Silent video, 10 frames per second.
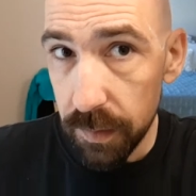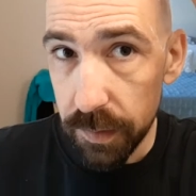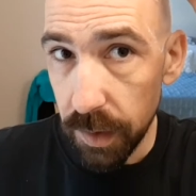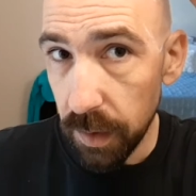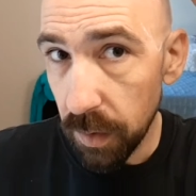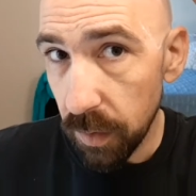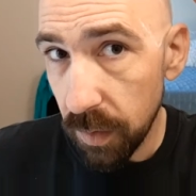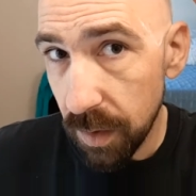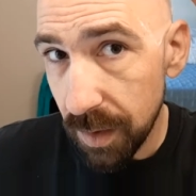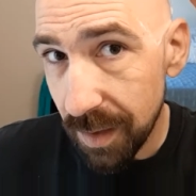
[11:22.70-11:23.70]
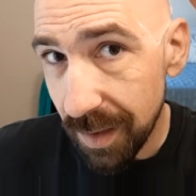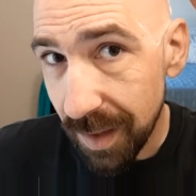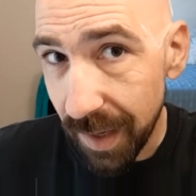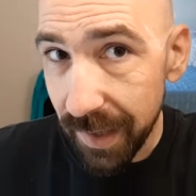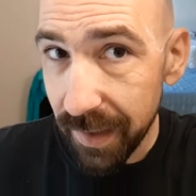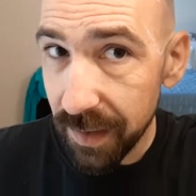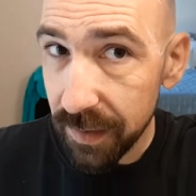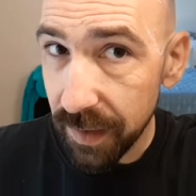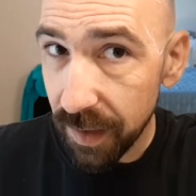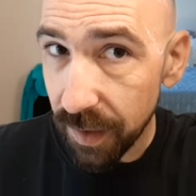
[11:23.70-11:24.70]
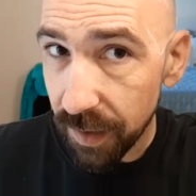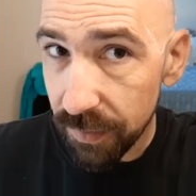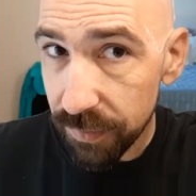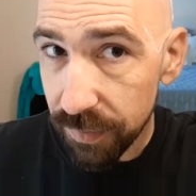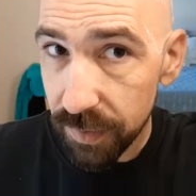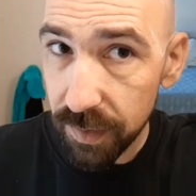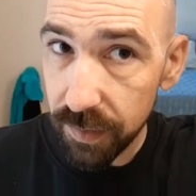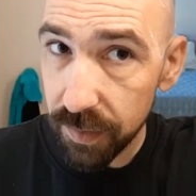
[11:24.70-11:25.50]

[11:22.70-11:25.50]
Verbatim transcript: So I held off